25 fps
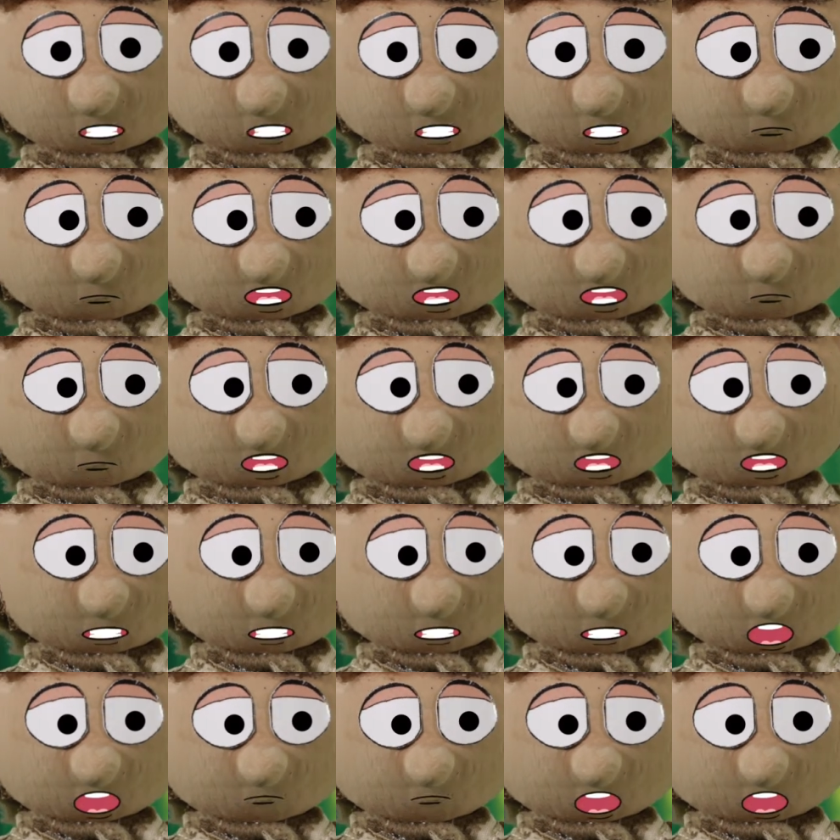Some were
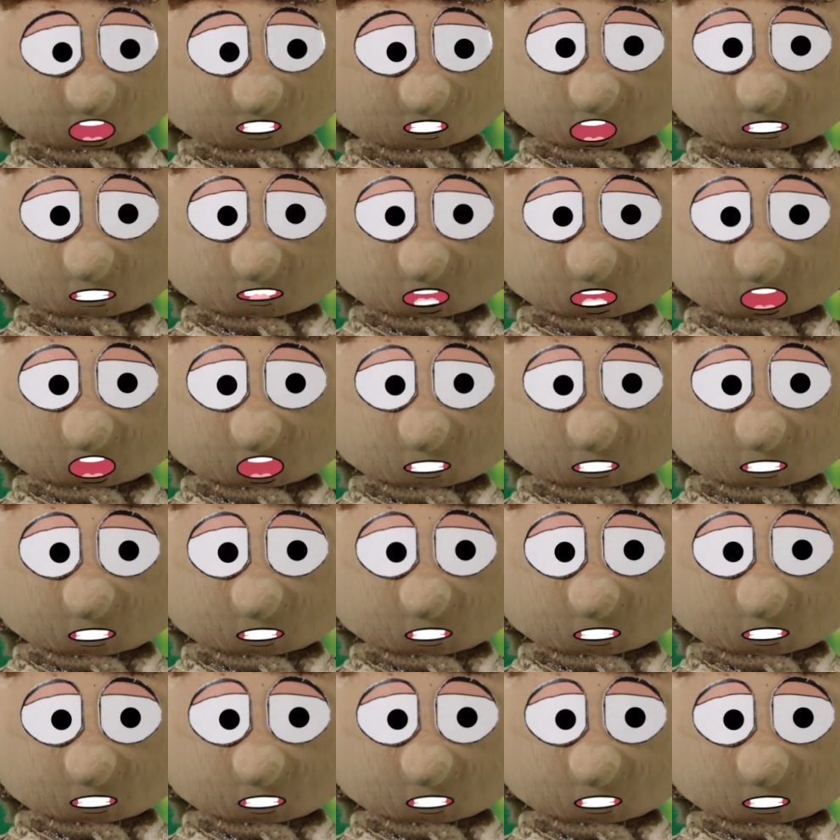broken in basic
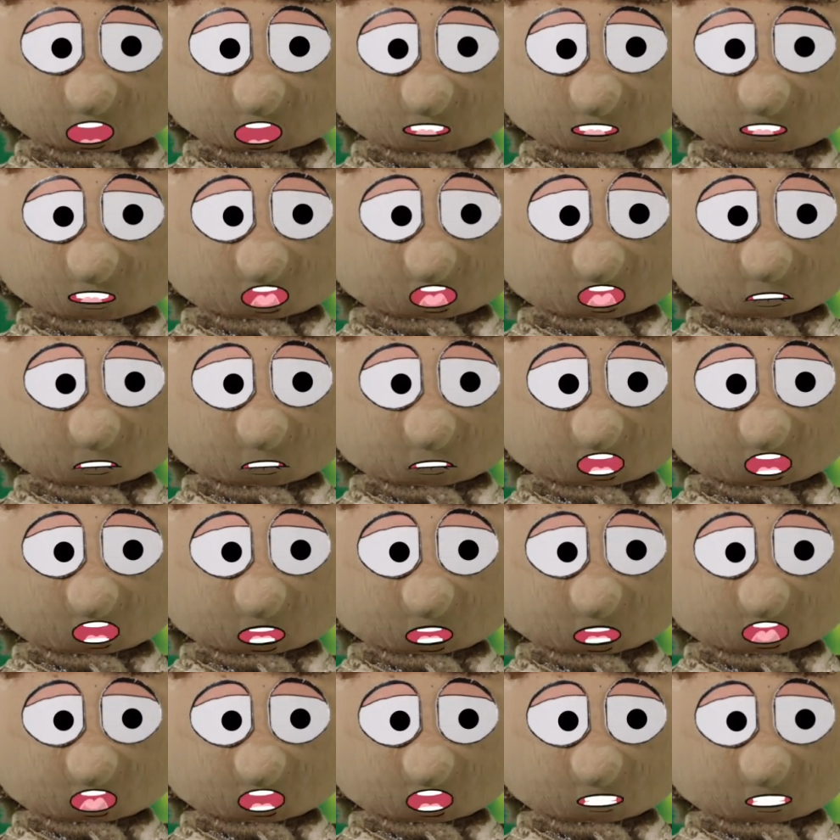training and had to leave
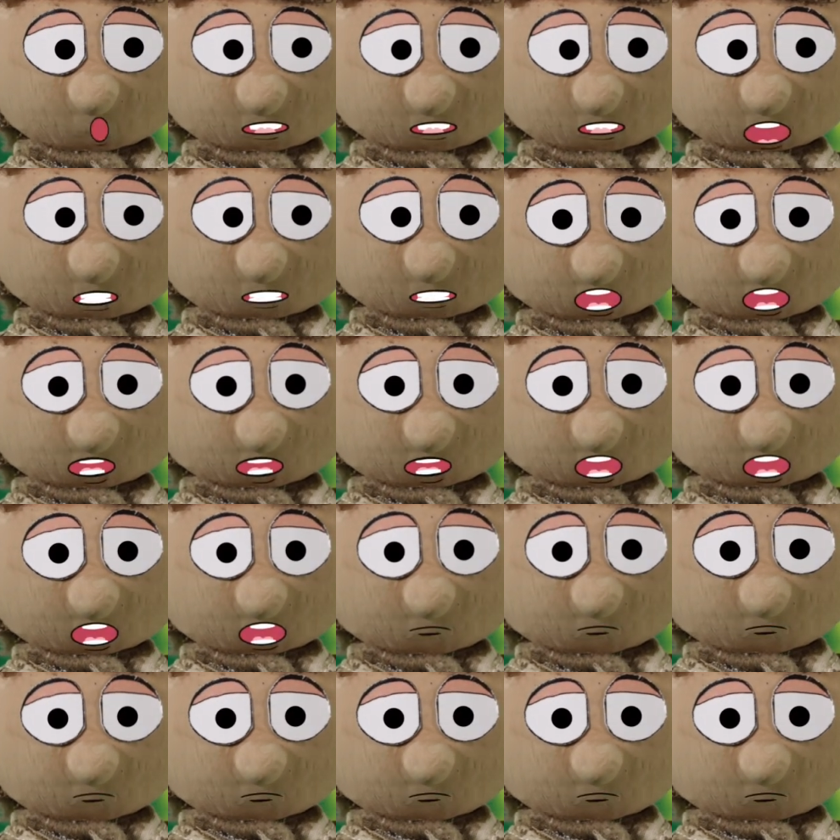early due to injury.